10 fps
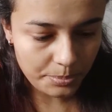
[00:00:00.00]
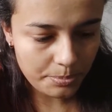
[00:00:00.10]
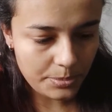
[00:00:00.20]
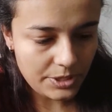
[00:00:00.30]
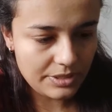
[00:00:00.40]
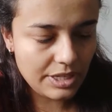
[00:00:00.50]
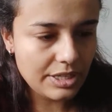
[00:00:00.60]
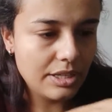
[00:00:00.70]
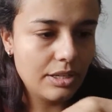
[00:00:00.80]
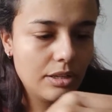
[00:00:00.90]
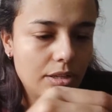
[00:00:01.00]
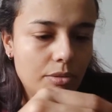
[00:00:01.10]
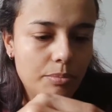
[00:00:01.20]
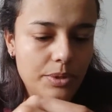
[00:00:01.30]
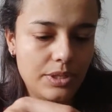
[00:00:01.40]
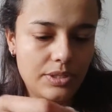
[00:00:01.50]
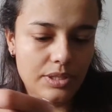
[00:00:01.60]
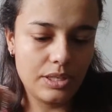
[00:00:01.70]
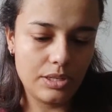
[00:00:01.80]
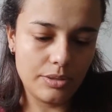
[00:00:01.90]
piece. I cut a little piece
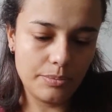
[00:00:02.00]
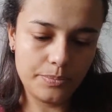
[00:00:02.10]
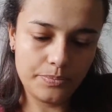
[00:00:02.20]
here.